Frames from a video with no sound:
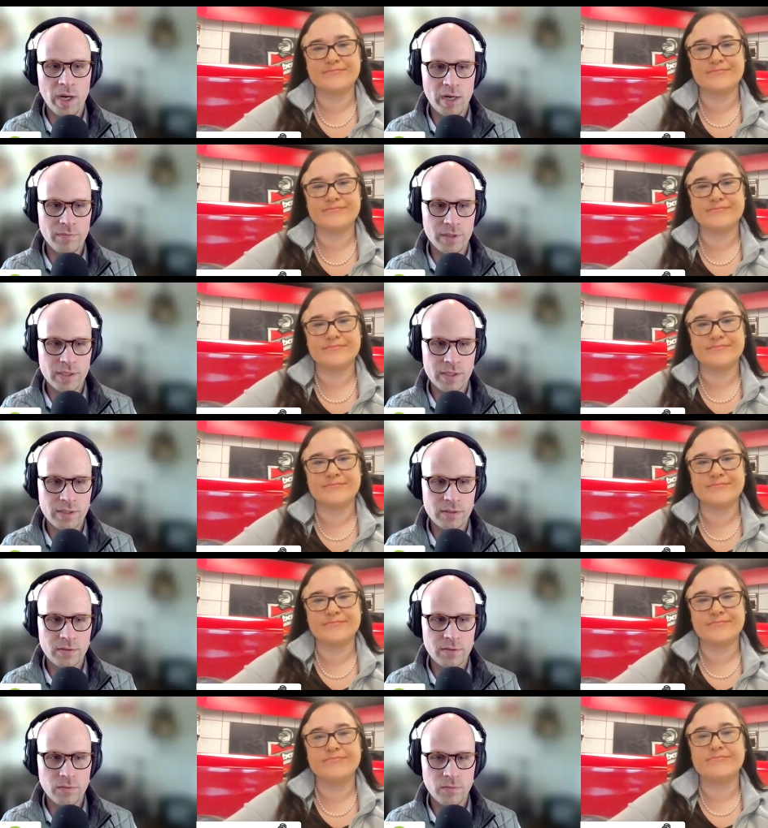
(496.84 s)

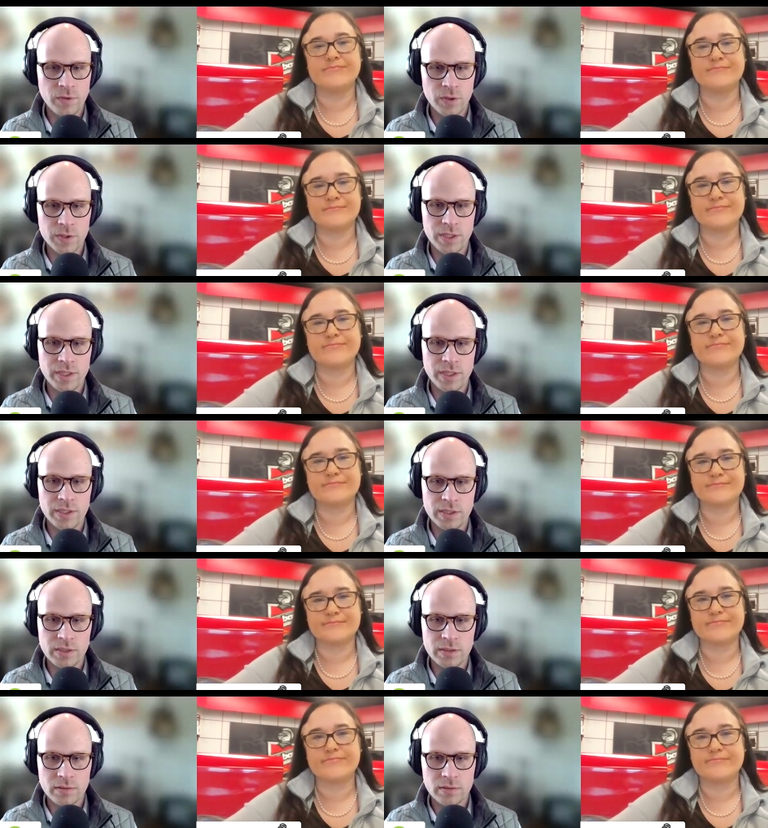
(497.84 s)
Speaker 1: office
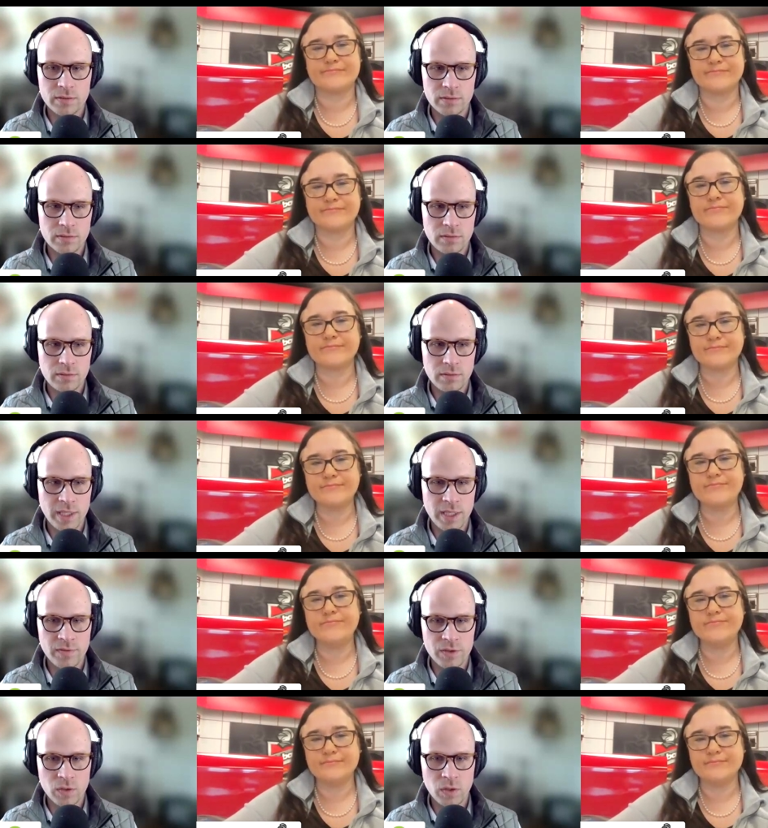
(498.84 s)
versus the
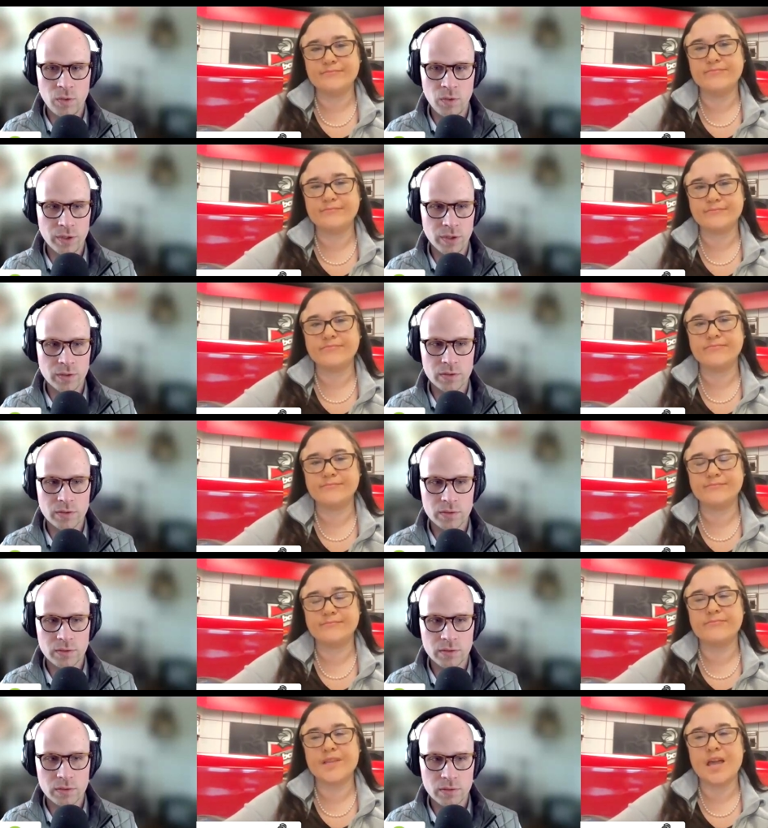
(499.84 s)
individual owner?
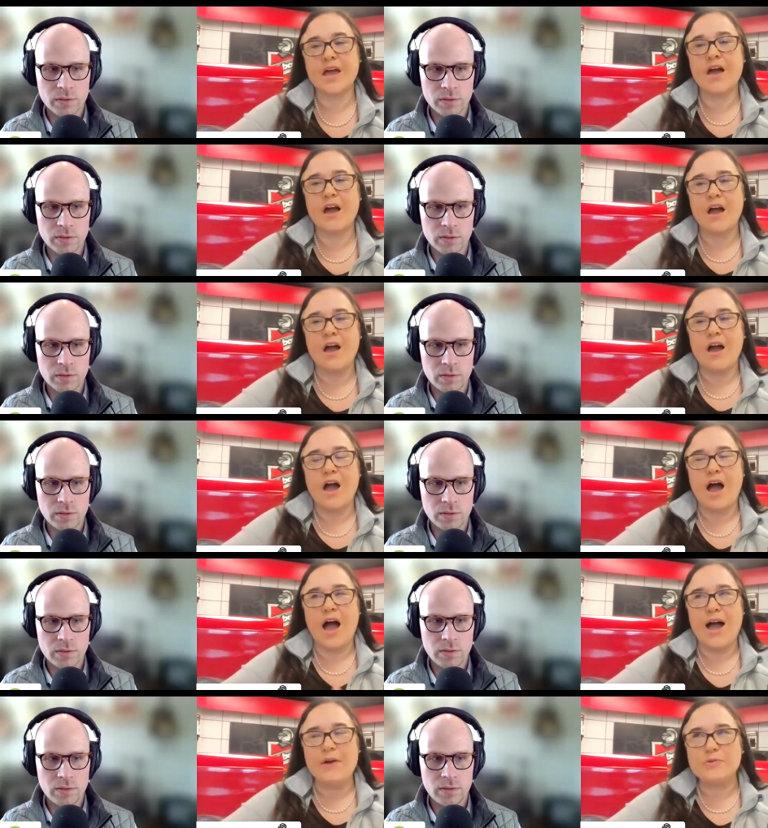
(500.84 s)

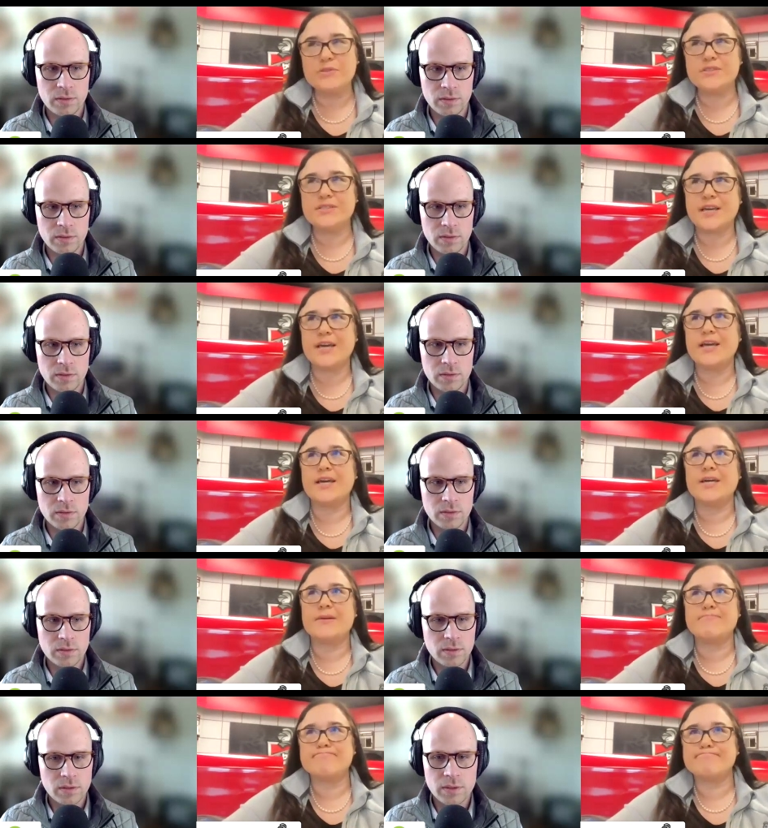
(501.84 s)
Speaker 2: I would
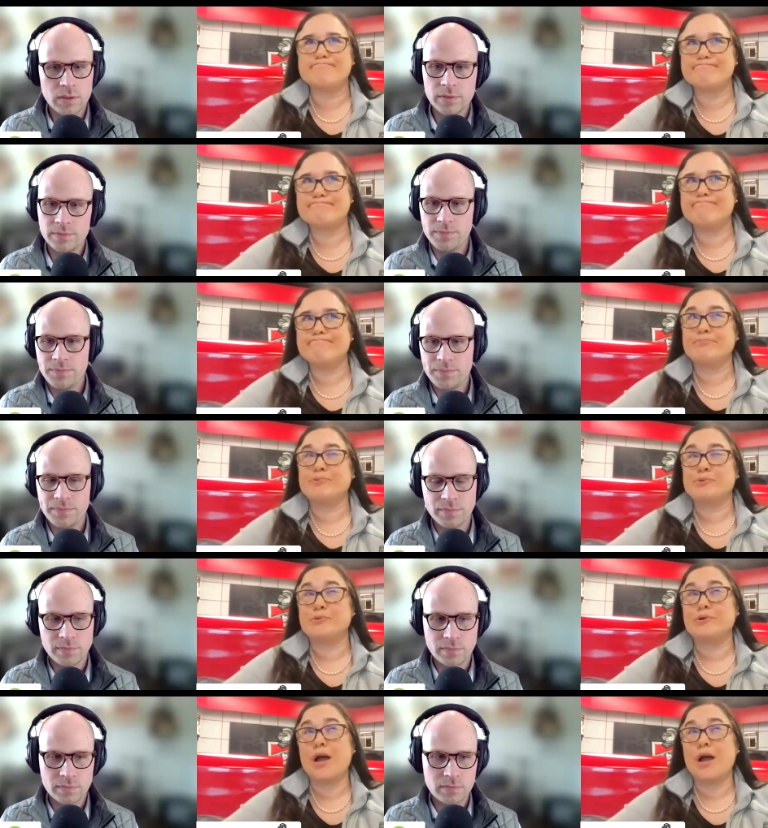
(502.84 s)
say
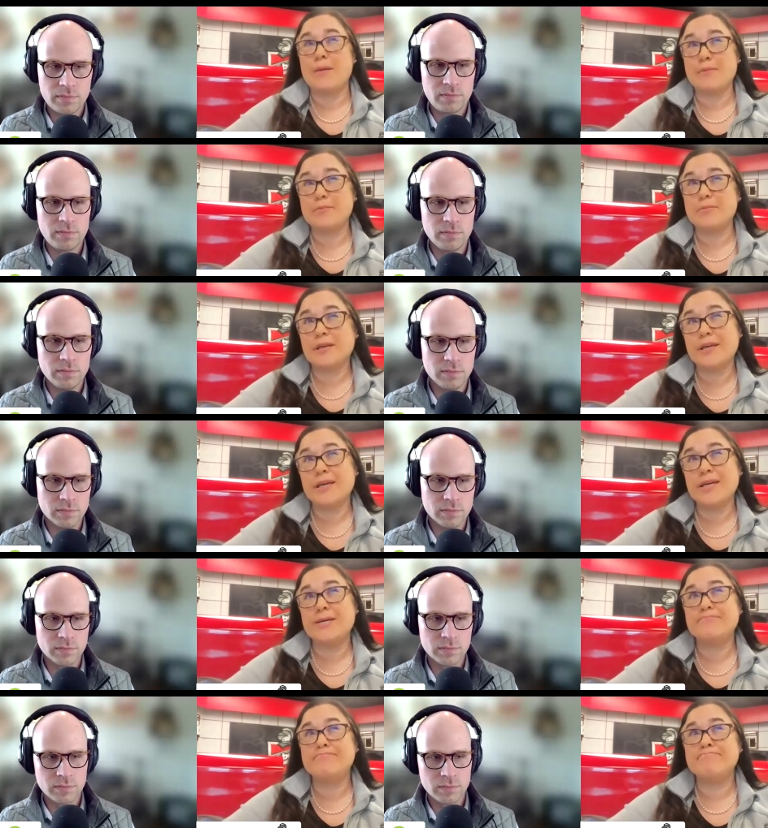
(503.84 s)

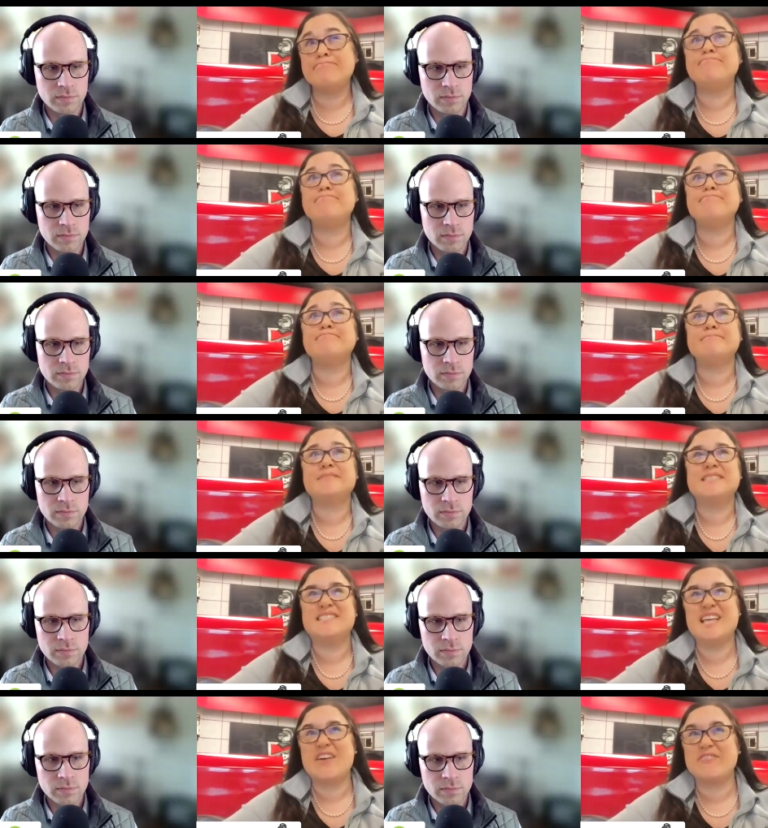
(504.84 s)
probably
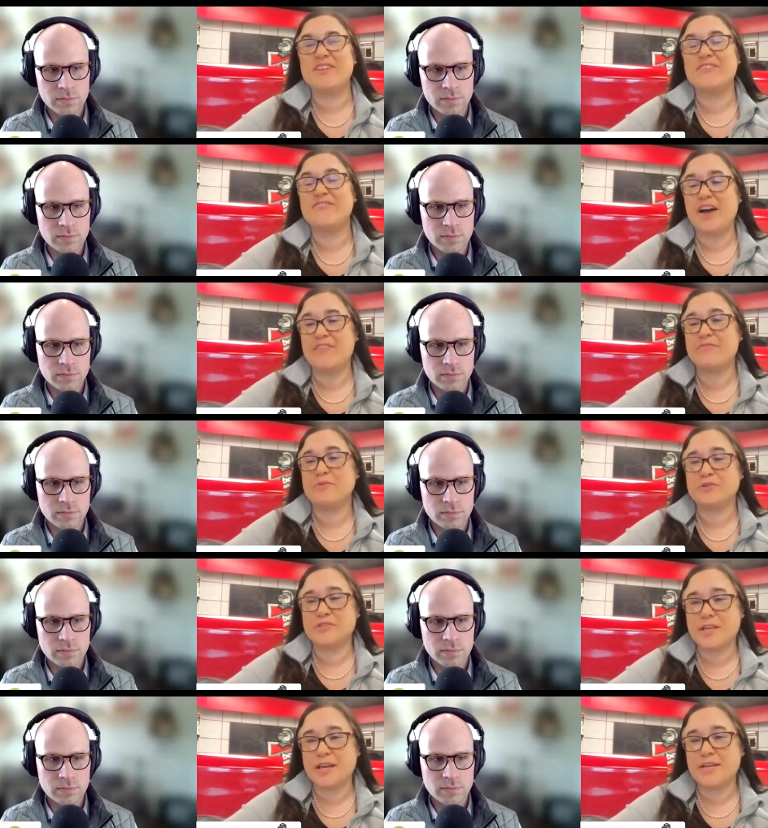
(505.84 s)
seventy-five
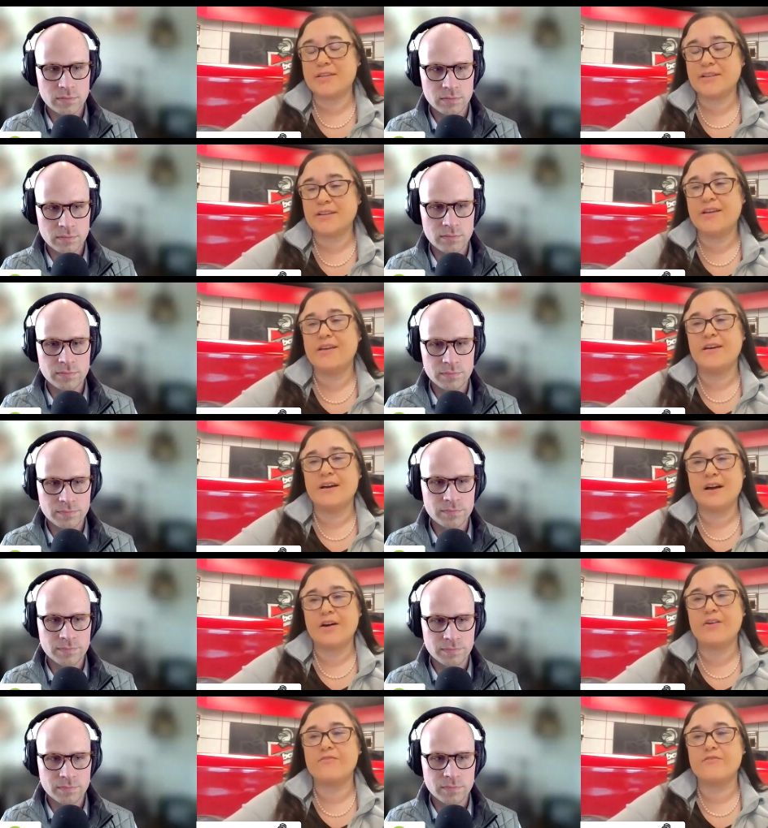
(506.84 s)
percent
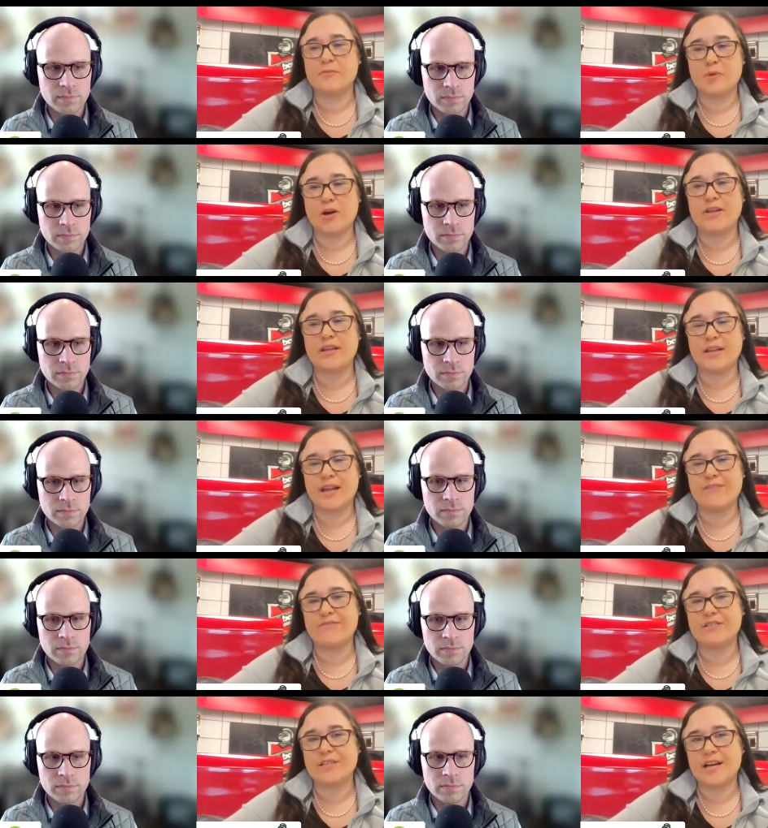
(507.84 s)
of the marketing and
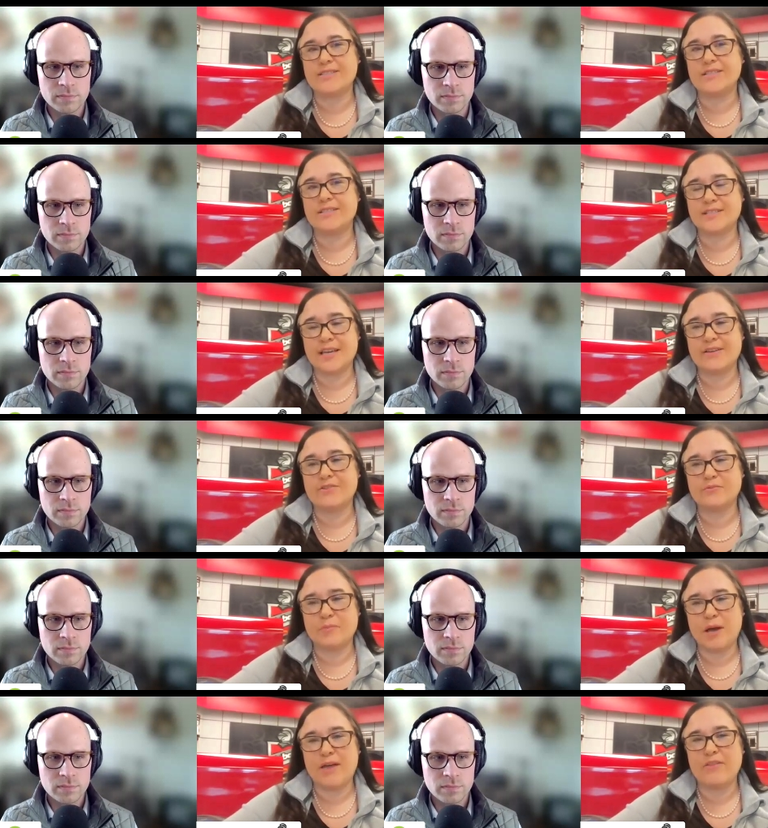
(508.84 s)
advertising is
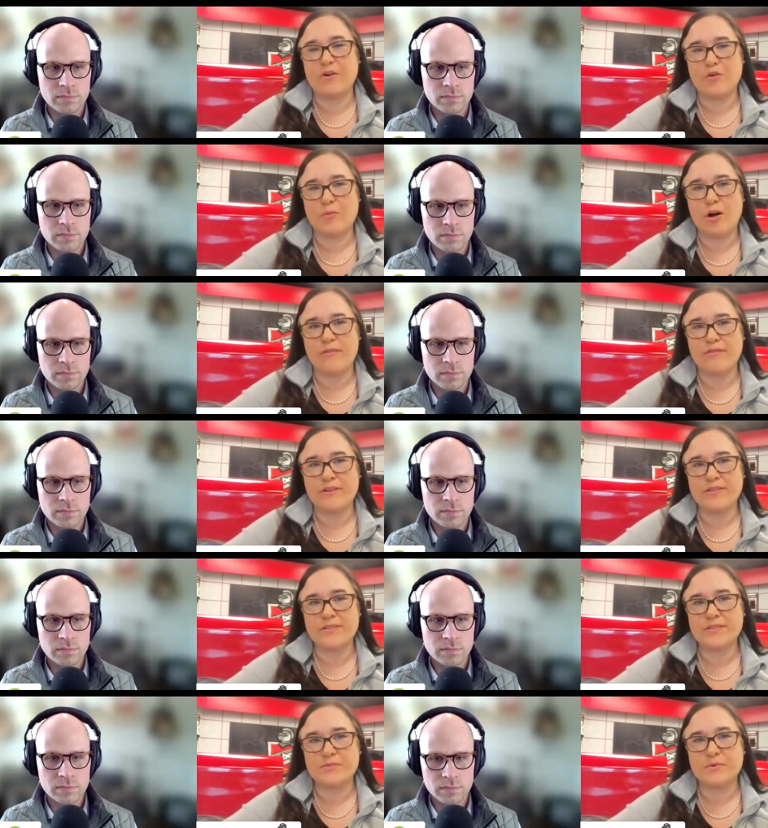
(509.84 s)
handled by the home
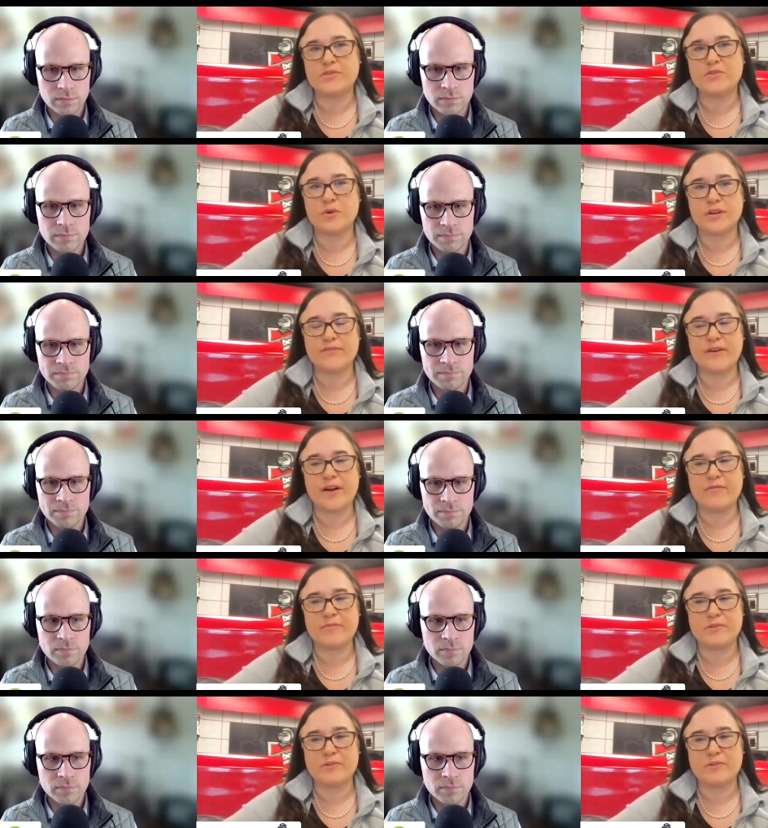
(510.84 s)
office, with twenty-five